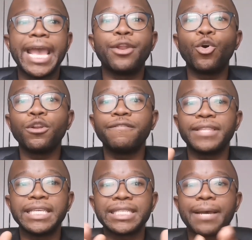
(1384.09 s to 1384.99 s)
And all
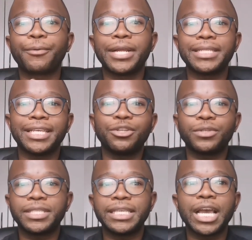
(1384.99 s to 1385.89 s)
of these upgrades that
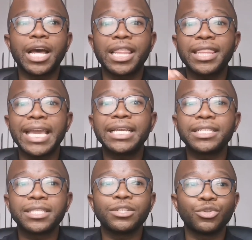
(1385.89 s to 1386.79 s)
you see are
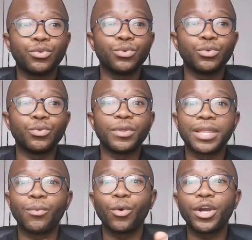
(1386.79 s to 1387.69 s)
thanks to
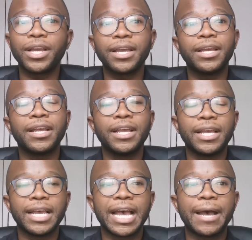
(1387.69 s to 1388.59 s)
the work
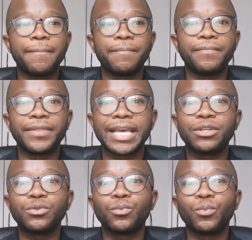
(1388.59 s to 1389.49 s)

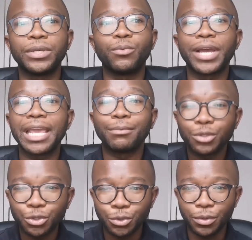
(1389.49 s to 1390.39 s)
that we were
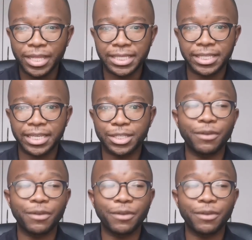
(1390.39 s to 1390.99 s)
able to do this year.